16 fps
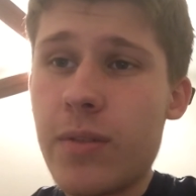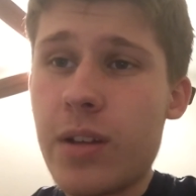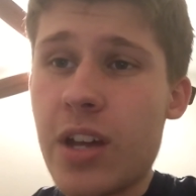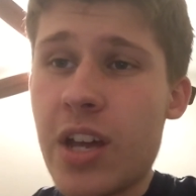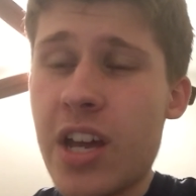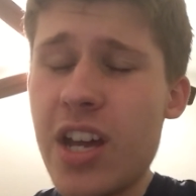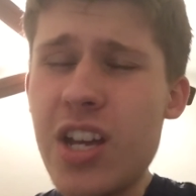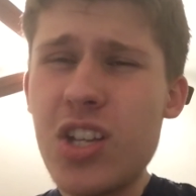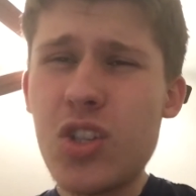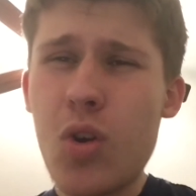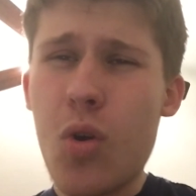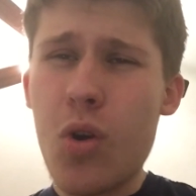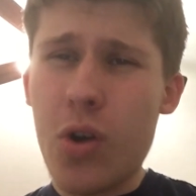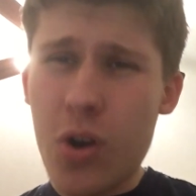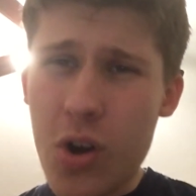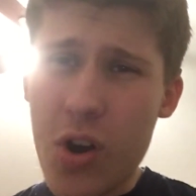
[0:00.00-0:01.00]
his
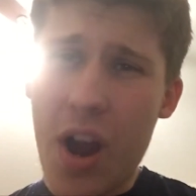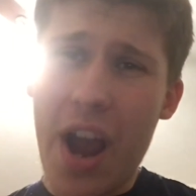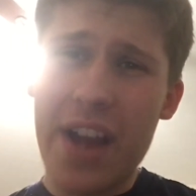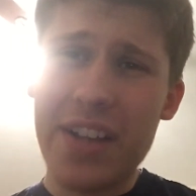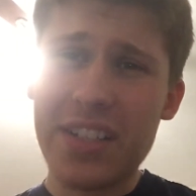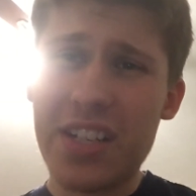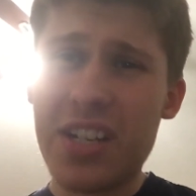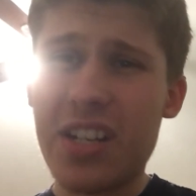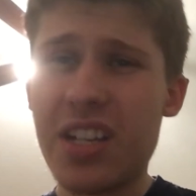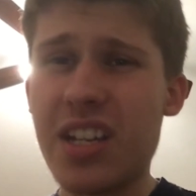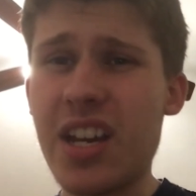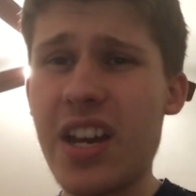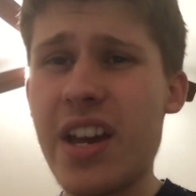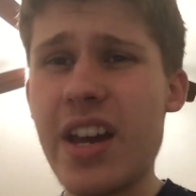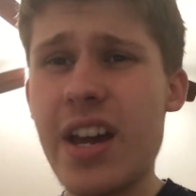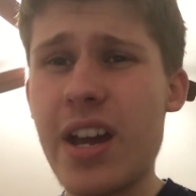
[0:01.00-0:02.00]
or her identity,
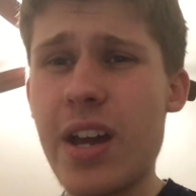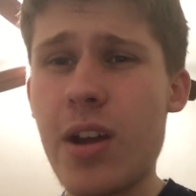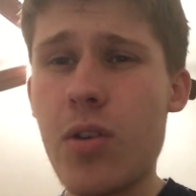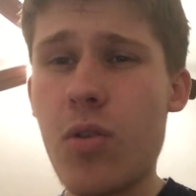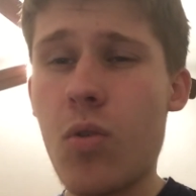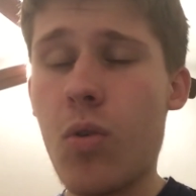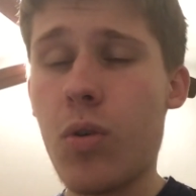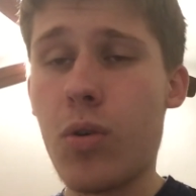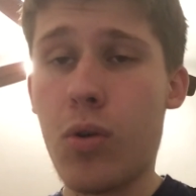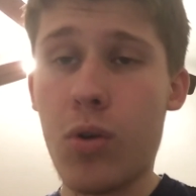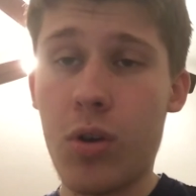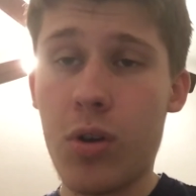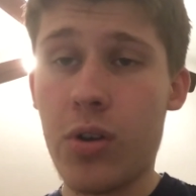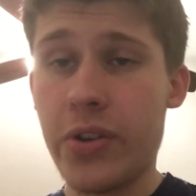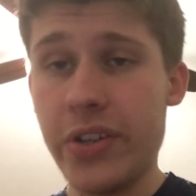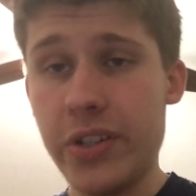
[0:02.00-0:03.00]
or
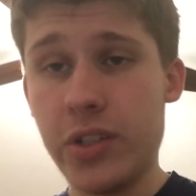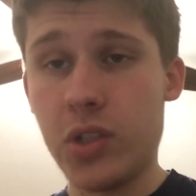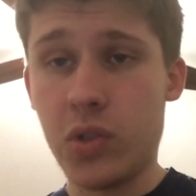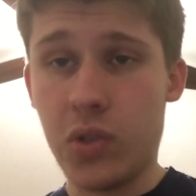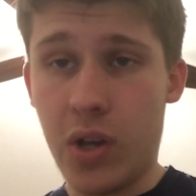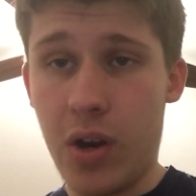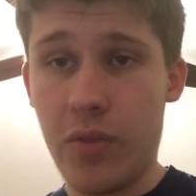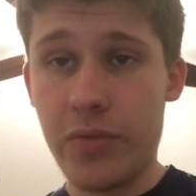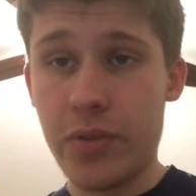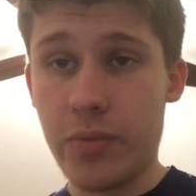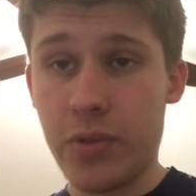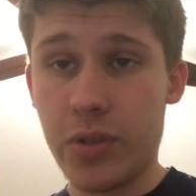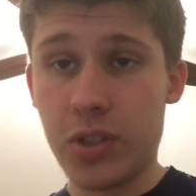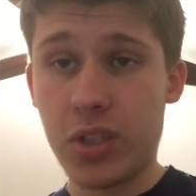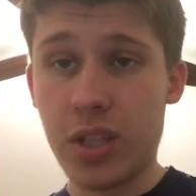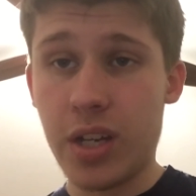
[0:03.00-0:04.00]
her, his, however you
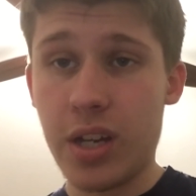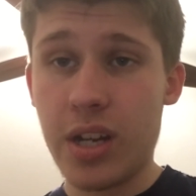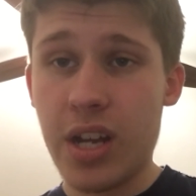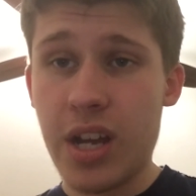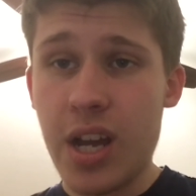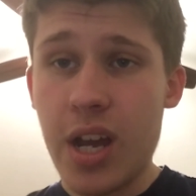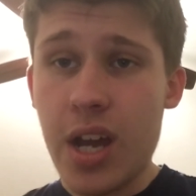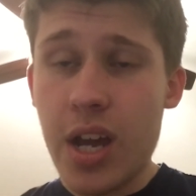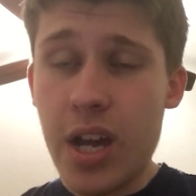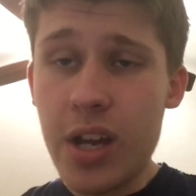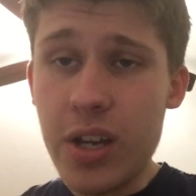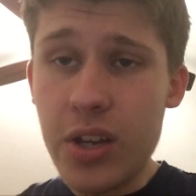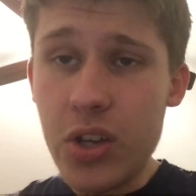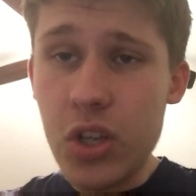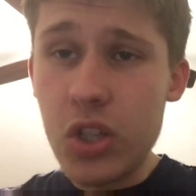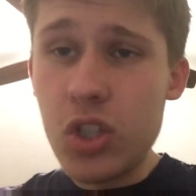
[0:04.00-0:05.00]
want to say it,
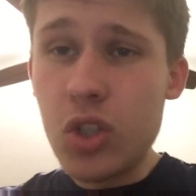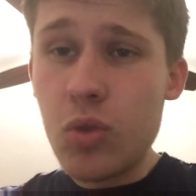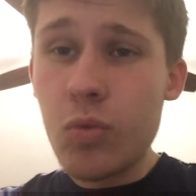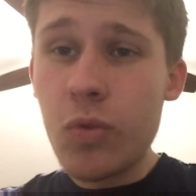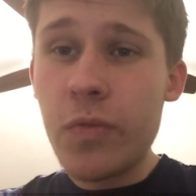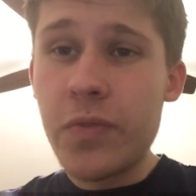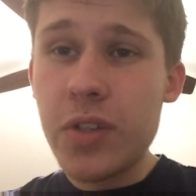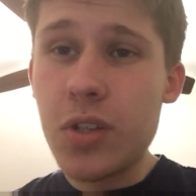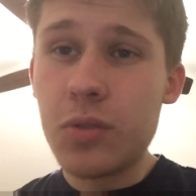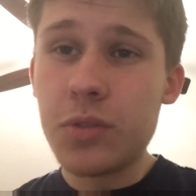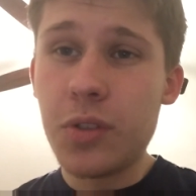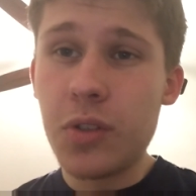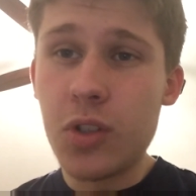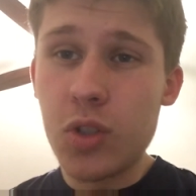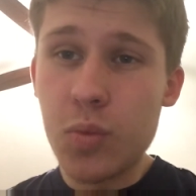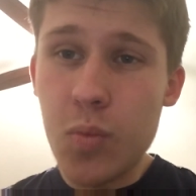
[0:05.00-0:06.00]
is revealed
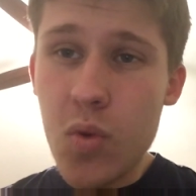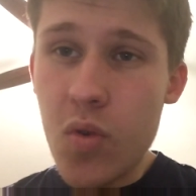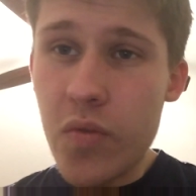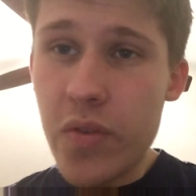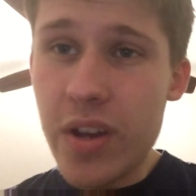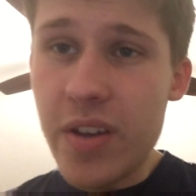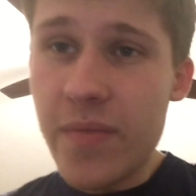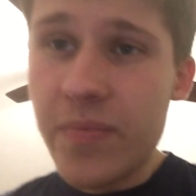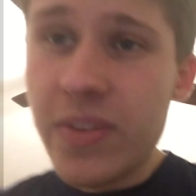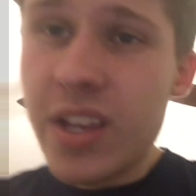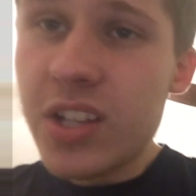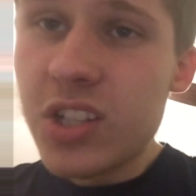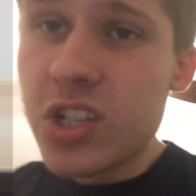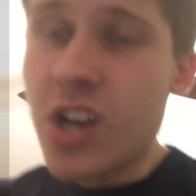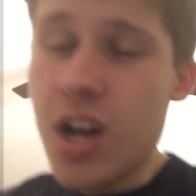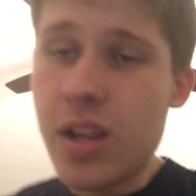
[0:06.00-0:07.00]
in this movie.
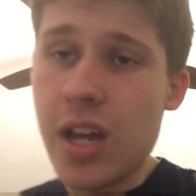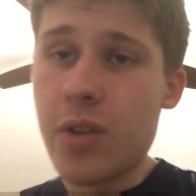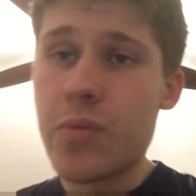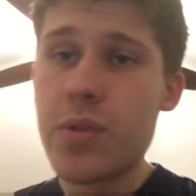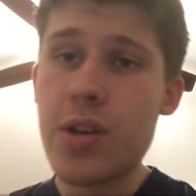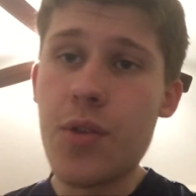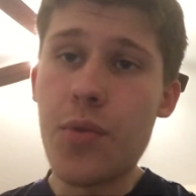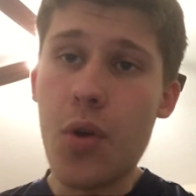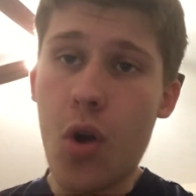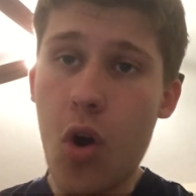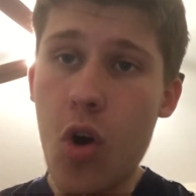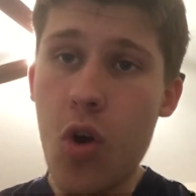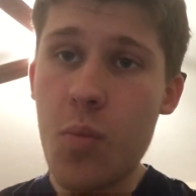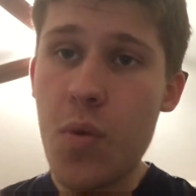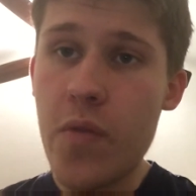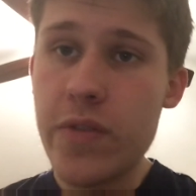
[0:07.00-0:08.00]
It's not like we go the
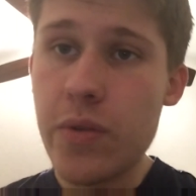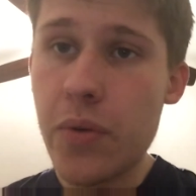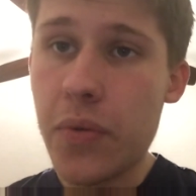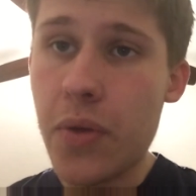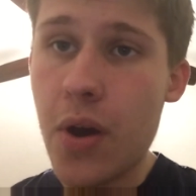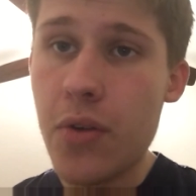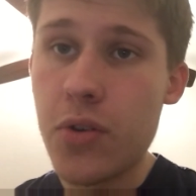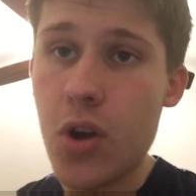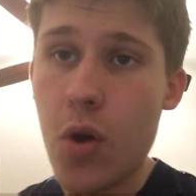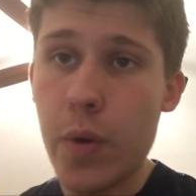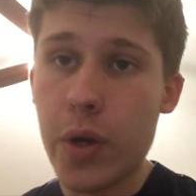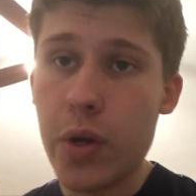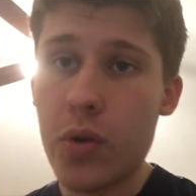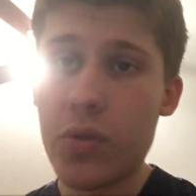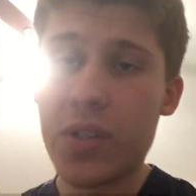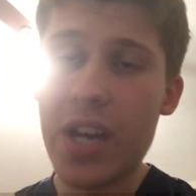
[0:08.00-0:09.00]
whole movie without
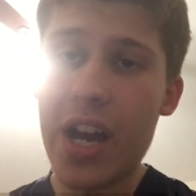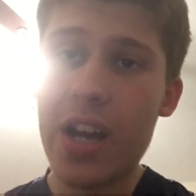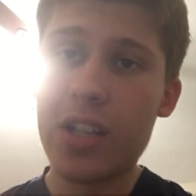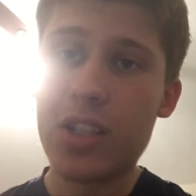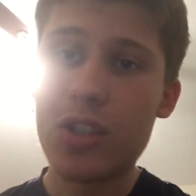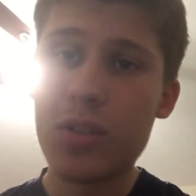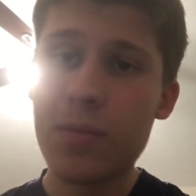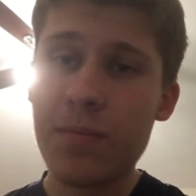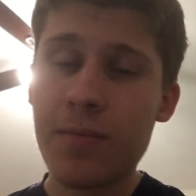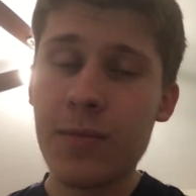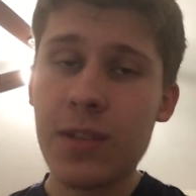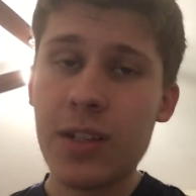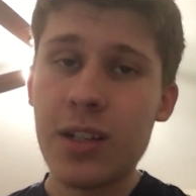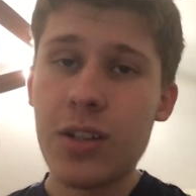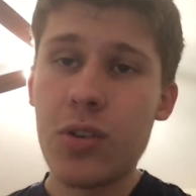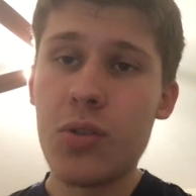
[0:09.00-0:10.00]
knowing who
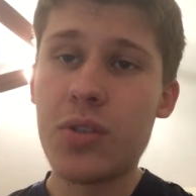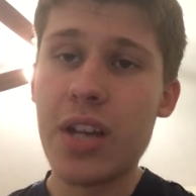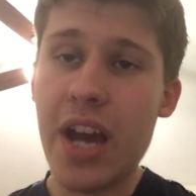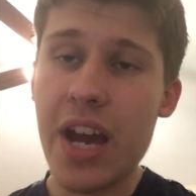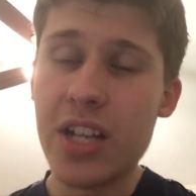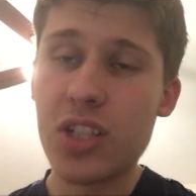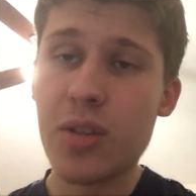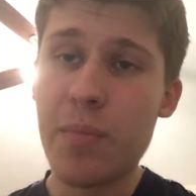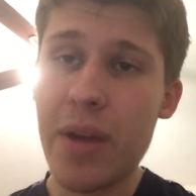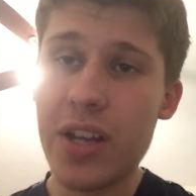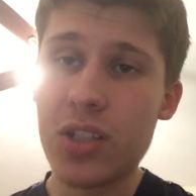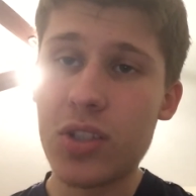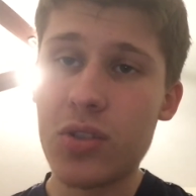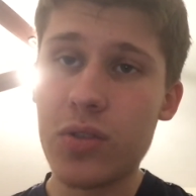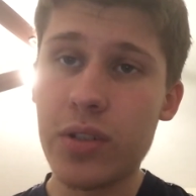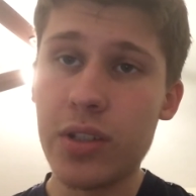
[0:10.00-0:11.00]

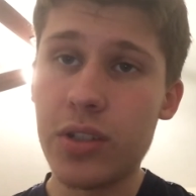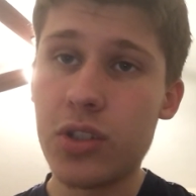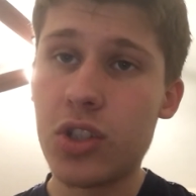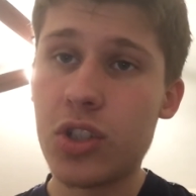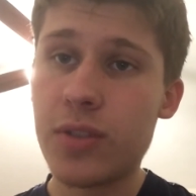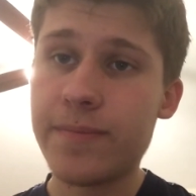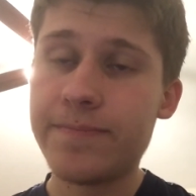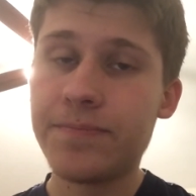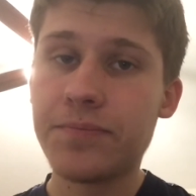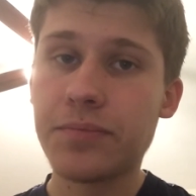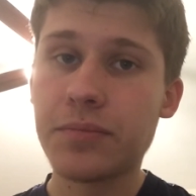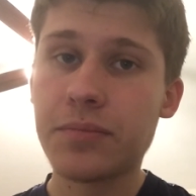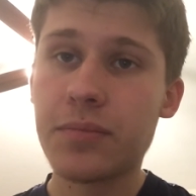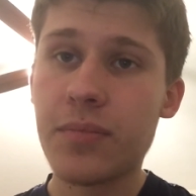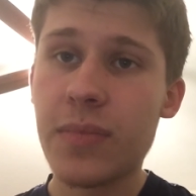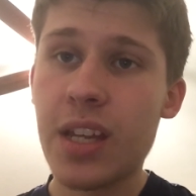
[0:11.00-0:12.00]
Taskmaster is.
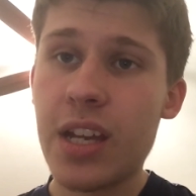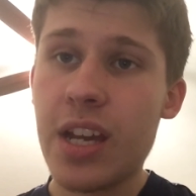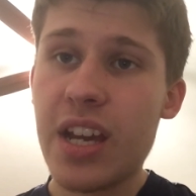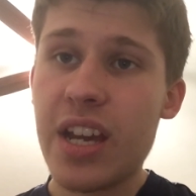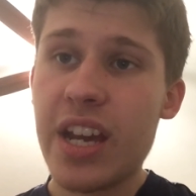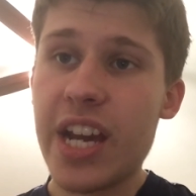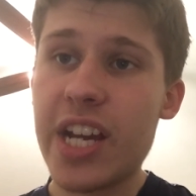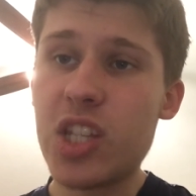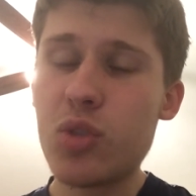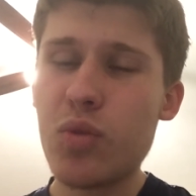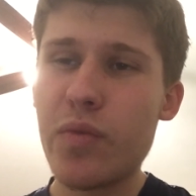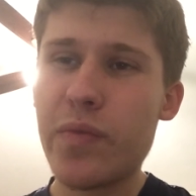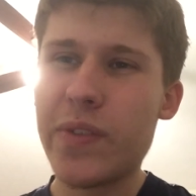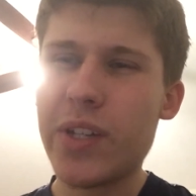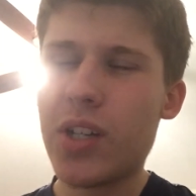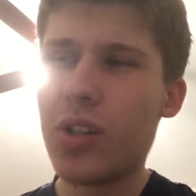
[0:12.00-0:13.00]
It's
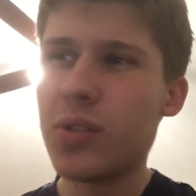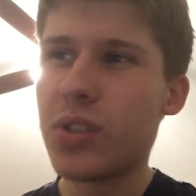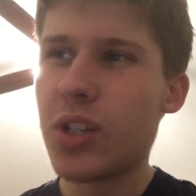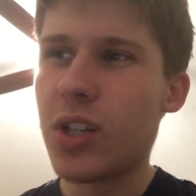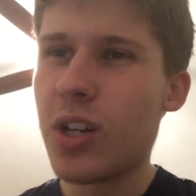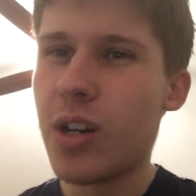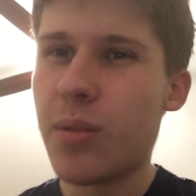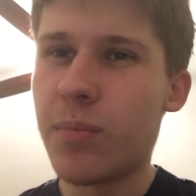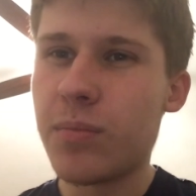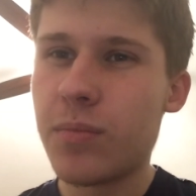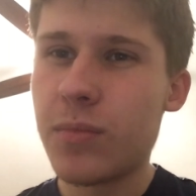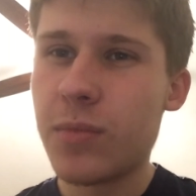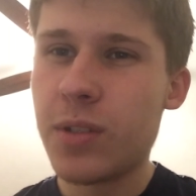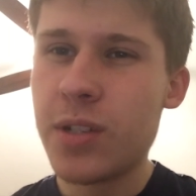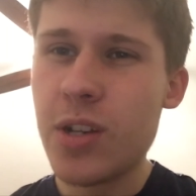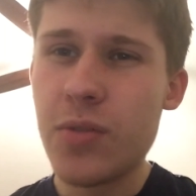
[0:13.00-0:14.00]
revealed
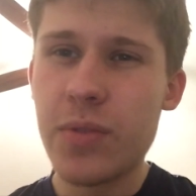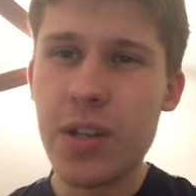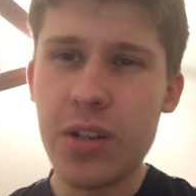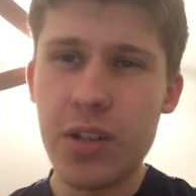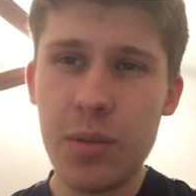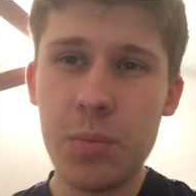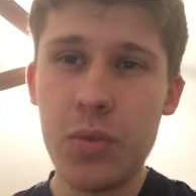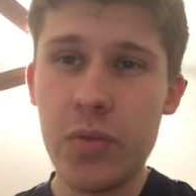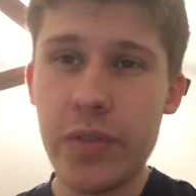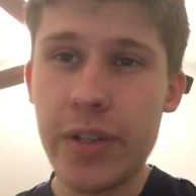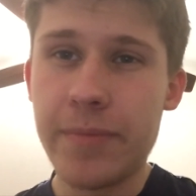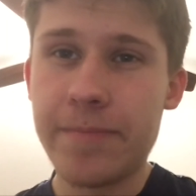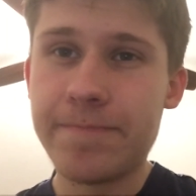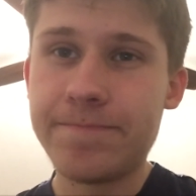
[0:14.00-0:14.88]
near the end of the movie.